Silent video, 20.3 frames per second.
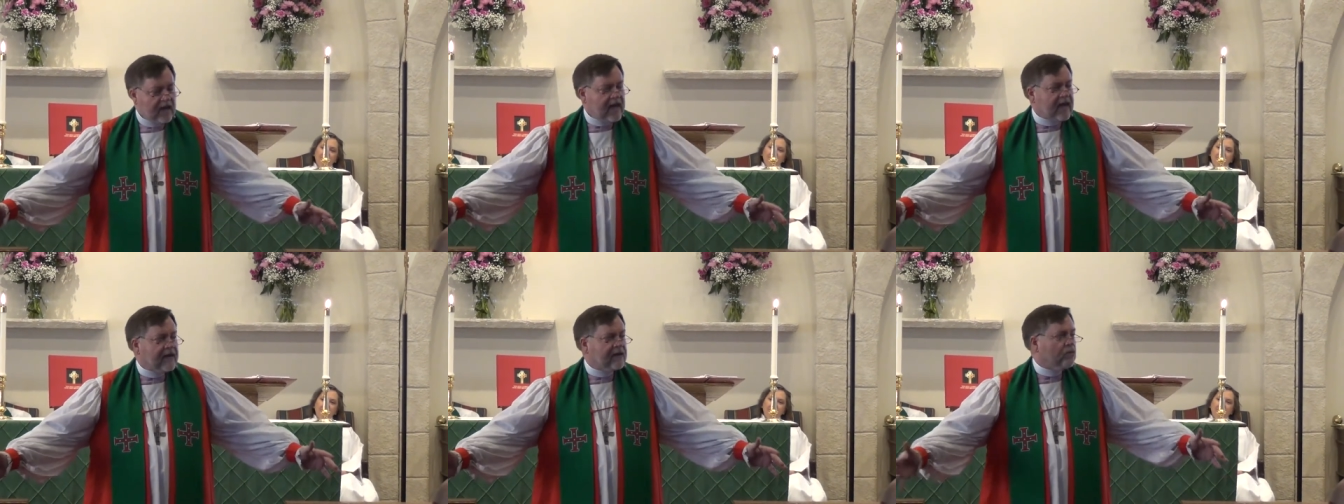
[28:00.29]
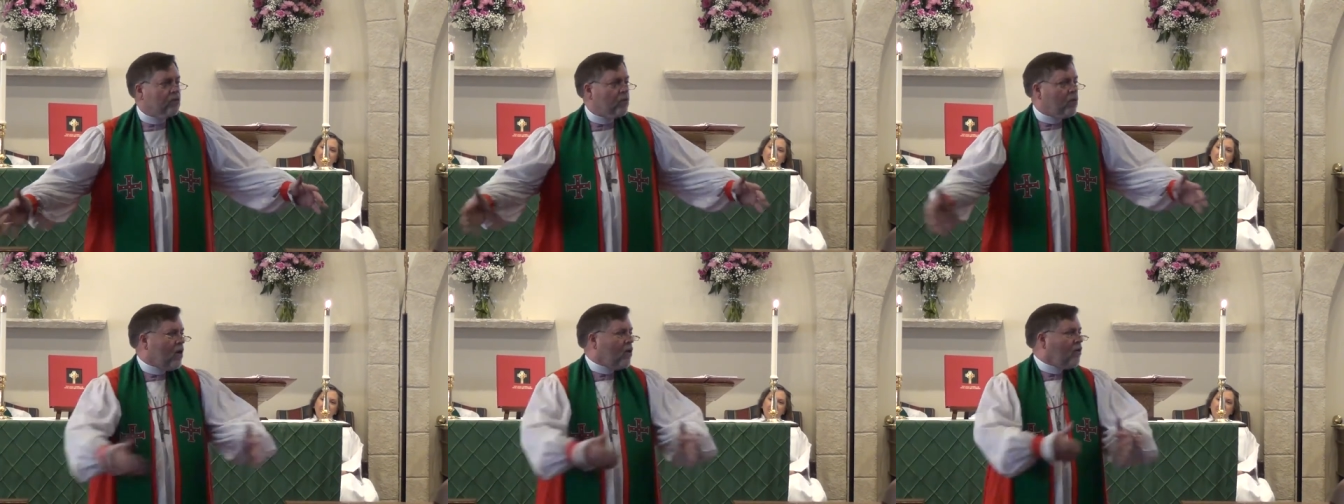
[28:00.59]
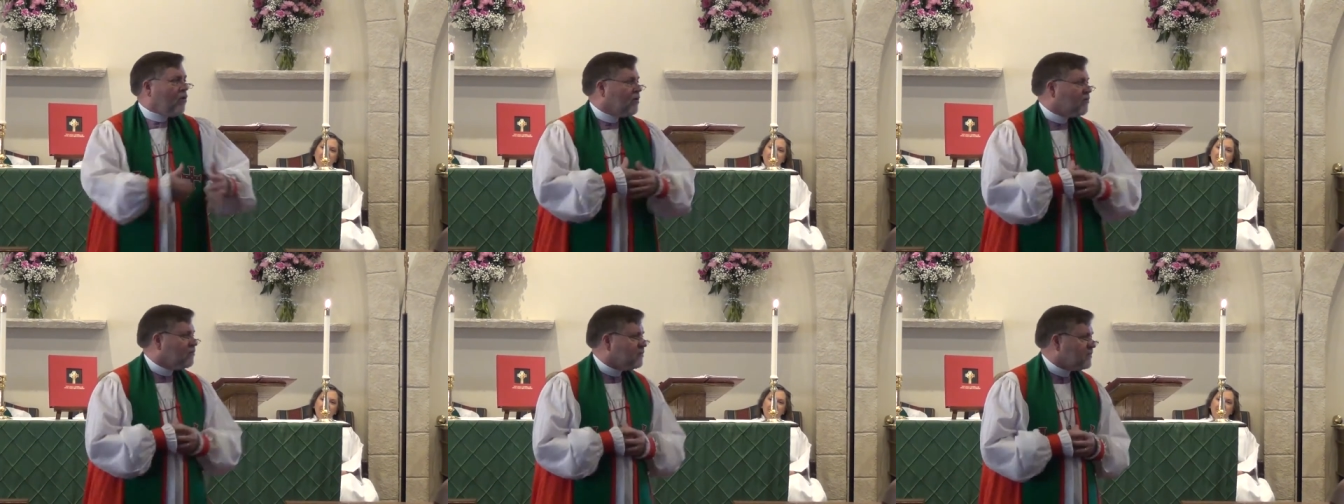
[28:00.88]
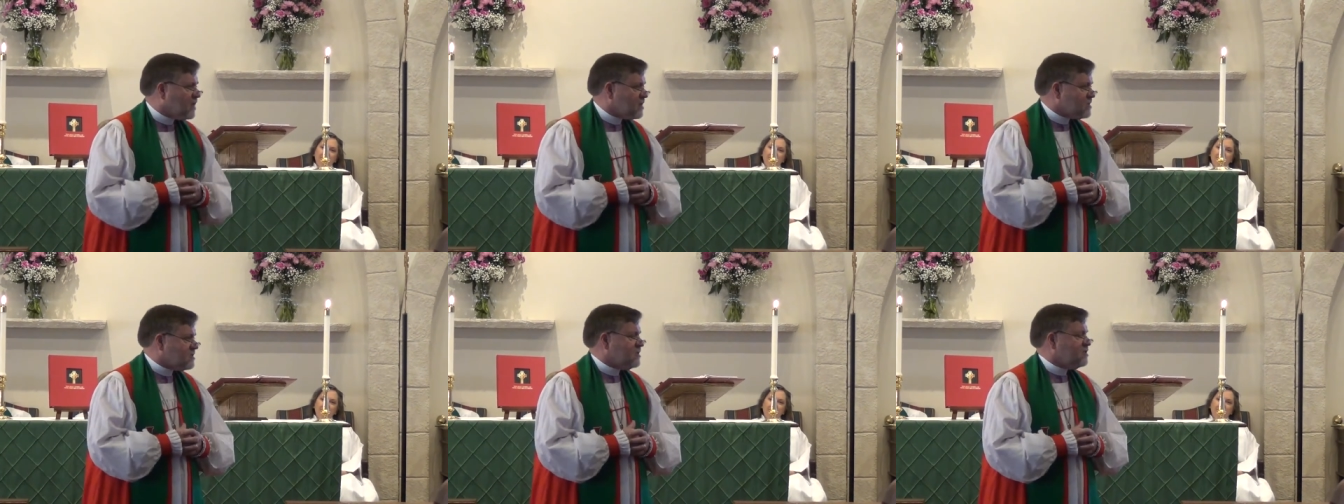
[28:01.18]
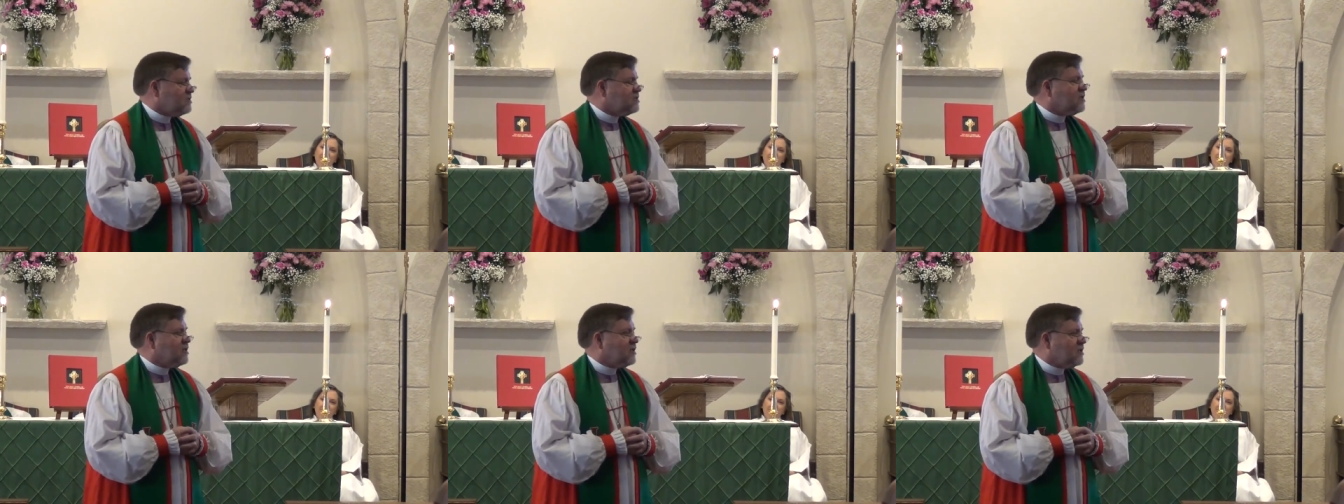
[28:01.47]
and welcomed us
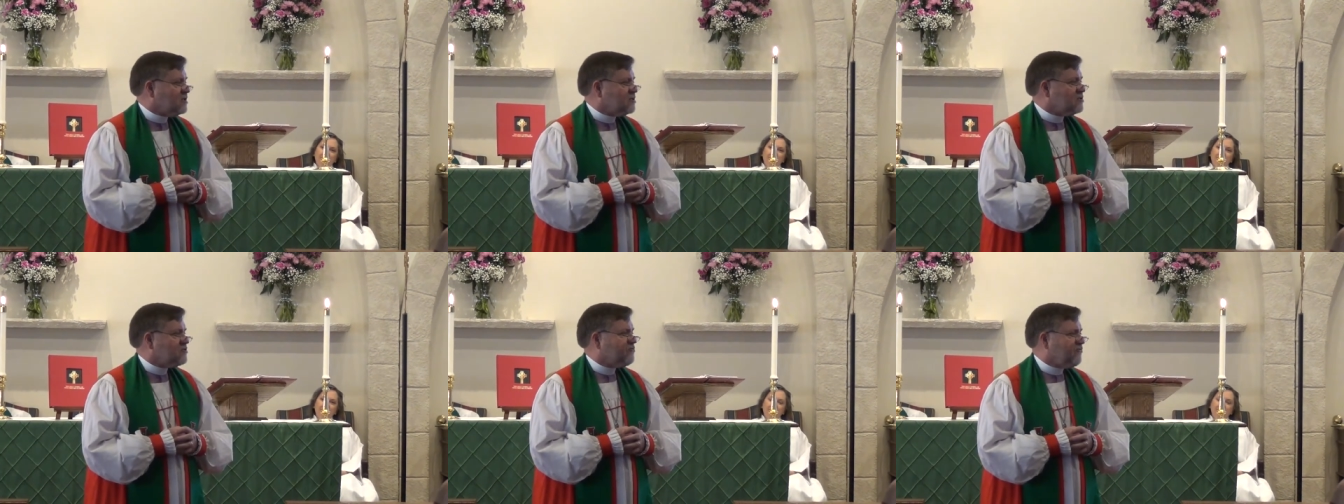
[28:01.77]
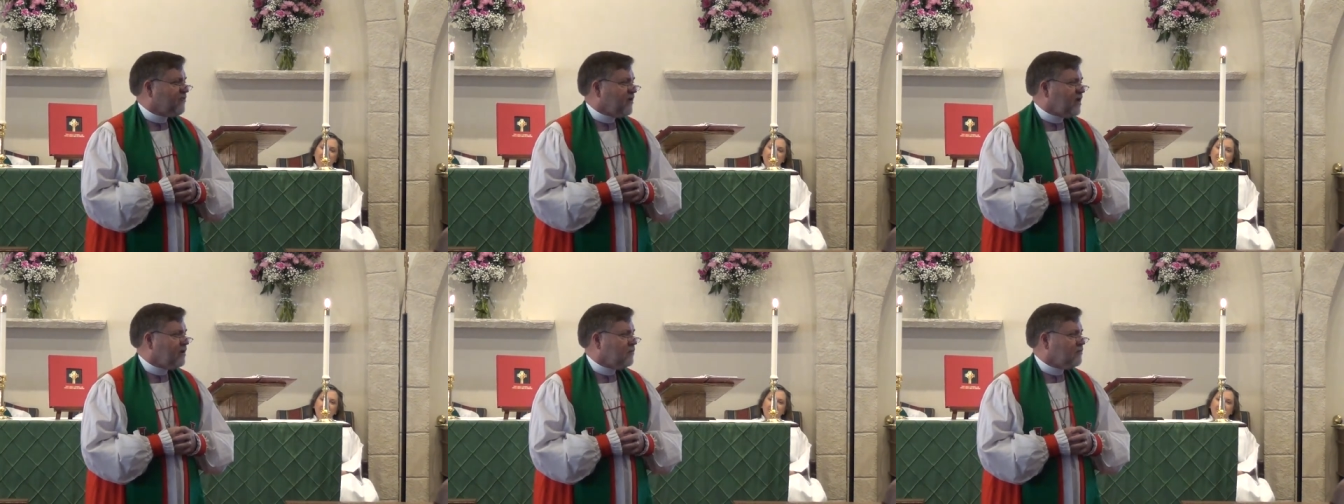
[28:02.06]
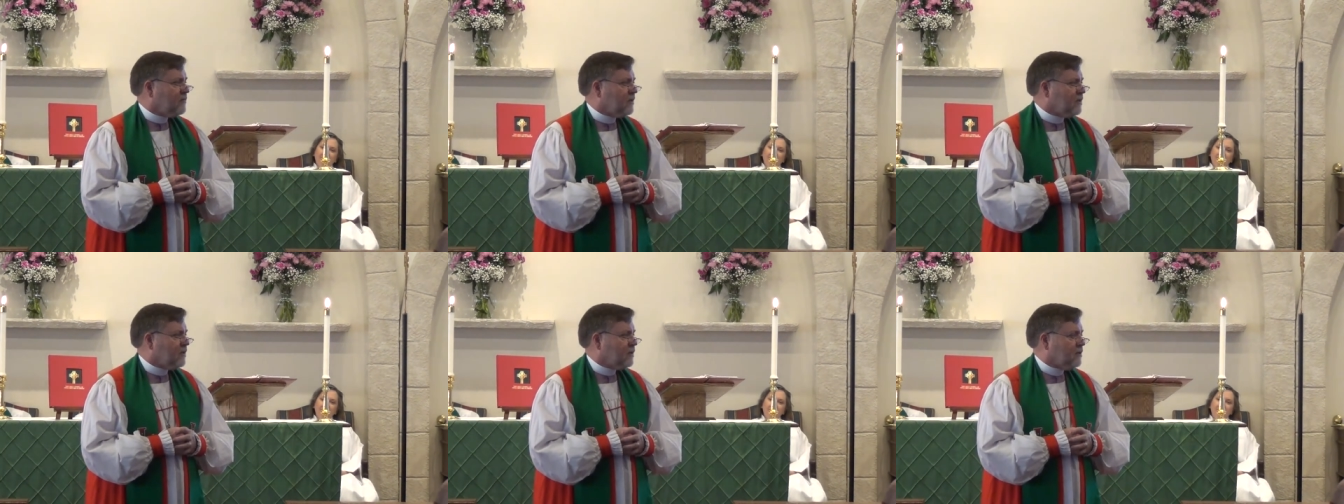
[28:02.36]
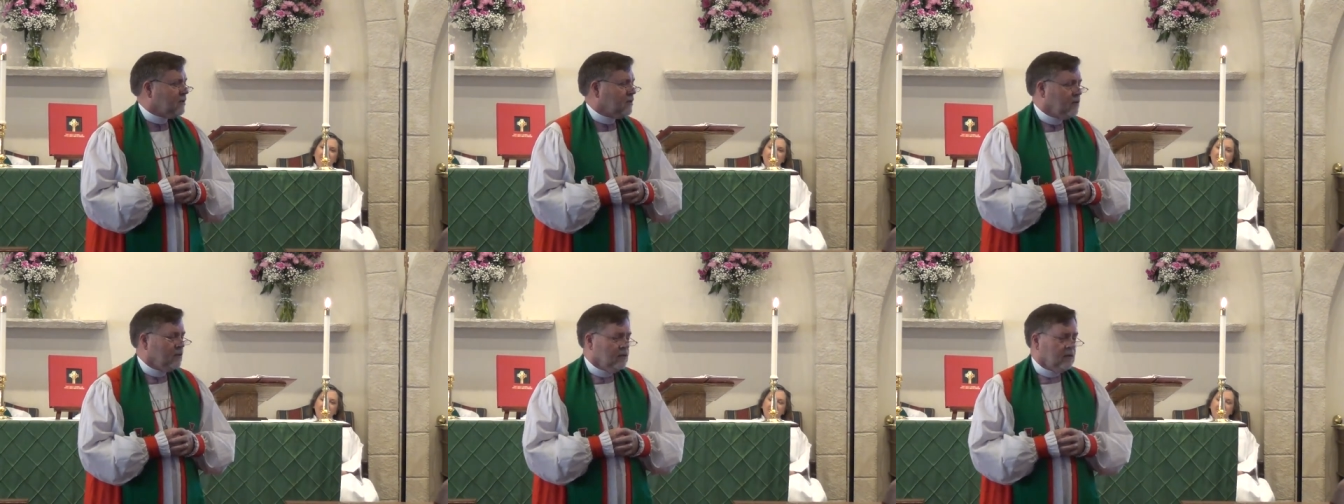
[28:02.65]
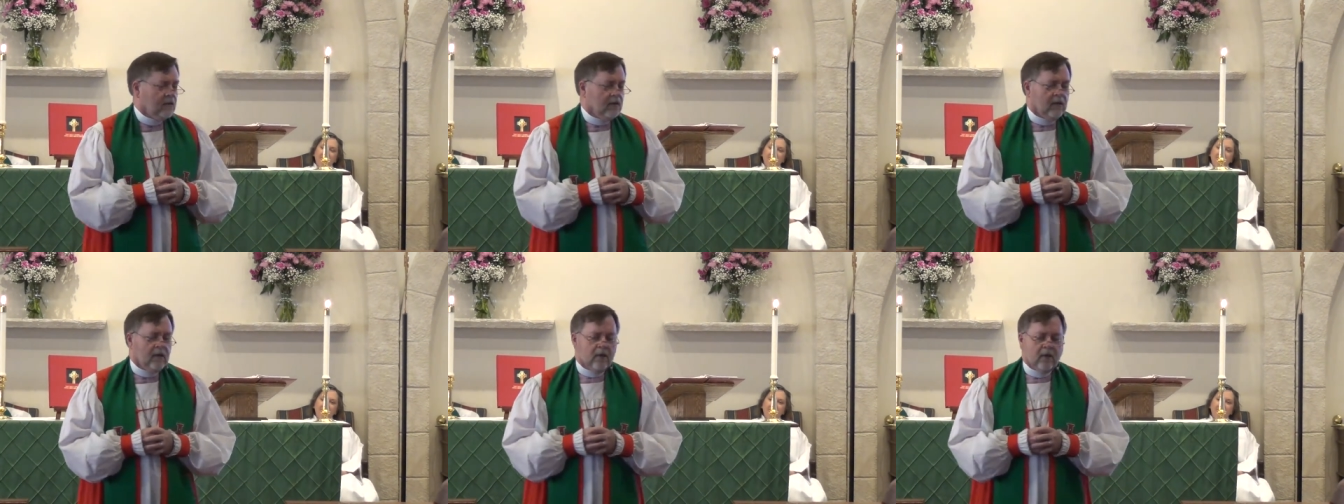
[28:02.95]
into His family.
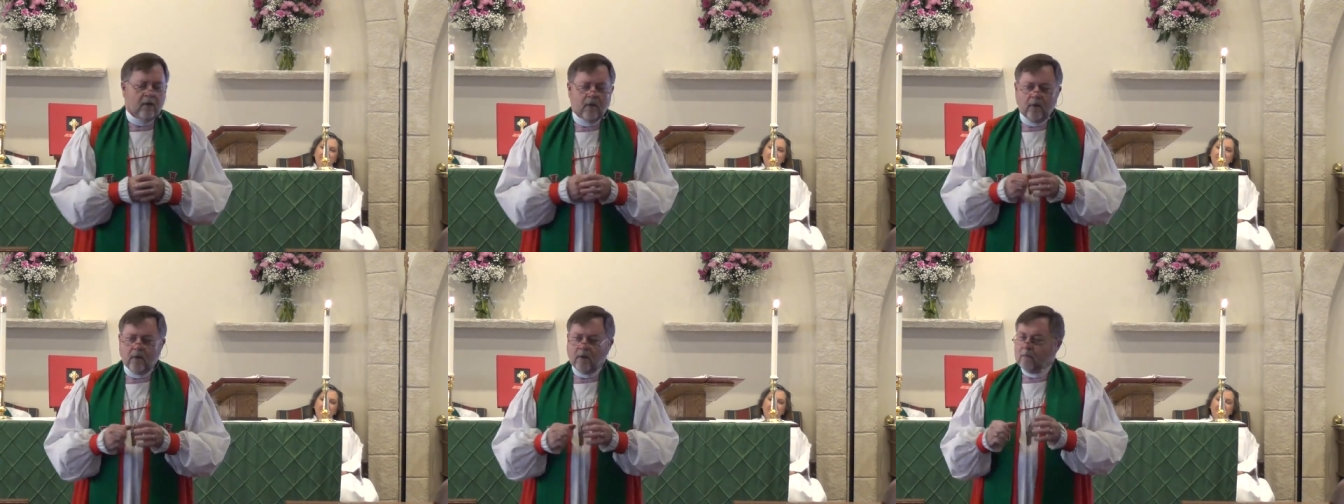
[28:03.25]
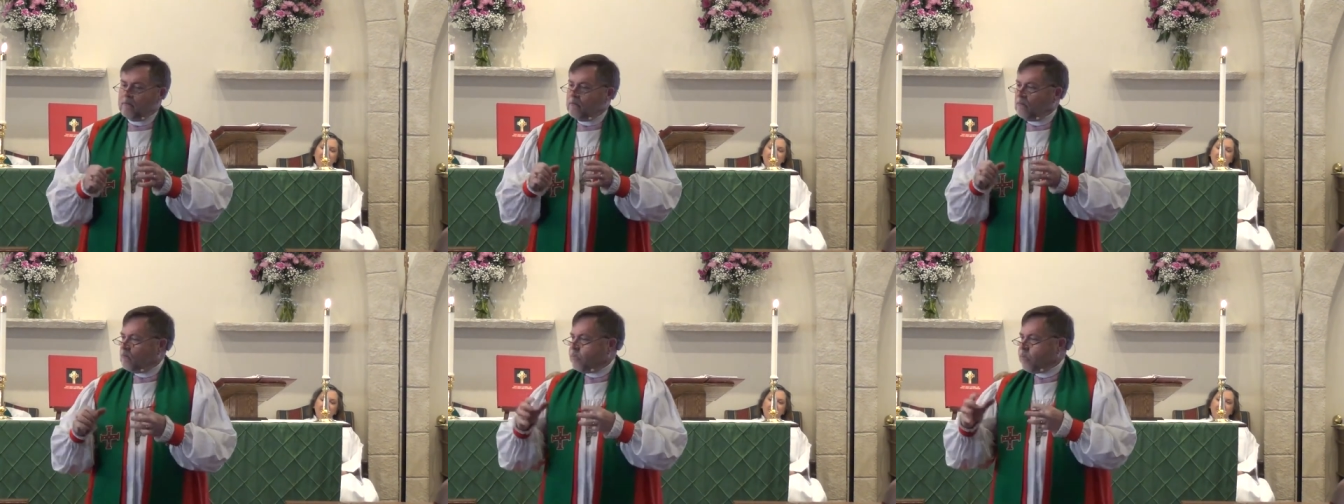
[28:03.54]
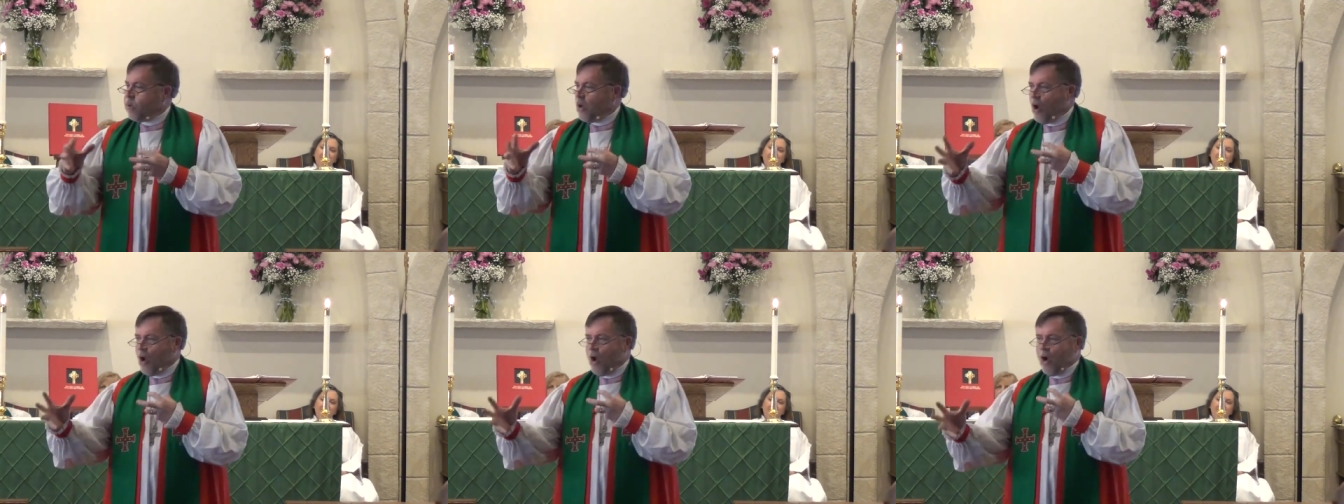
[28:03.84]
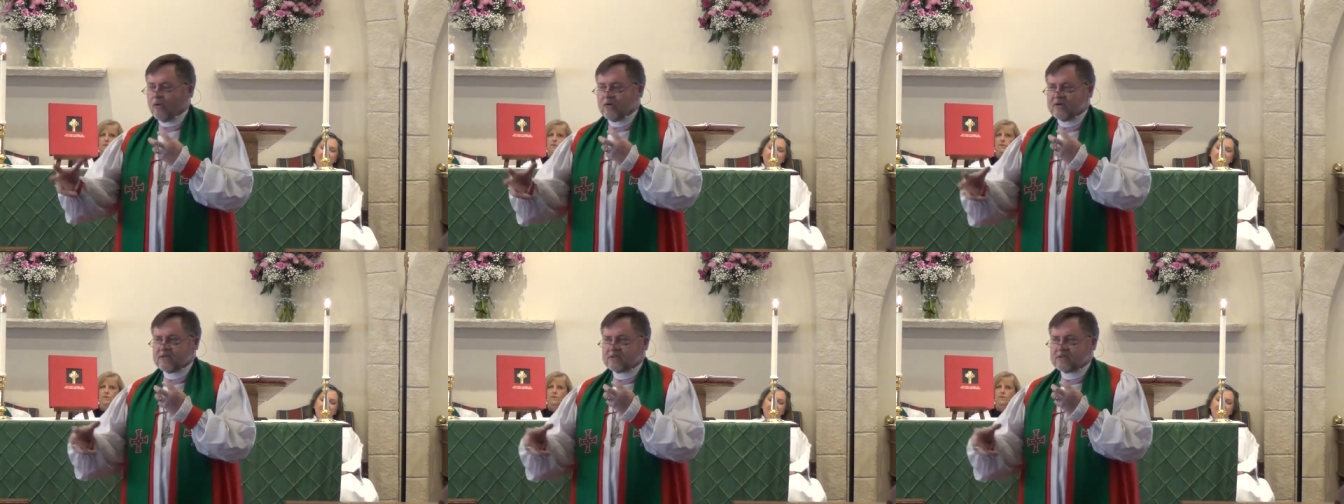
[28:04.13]
Paul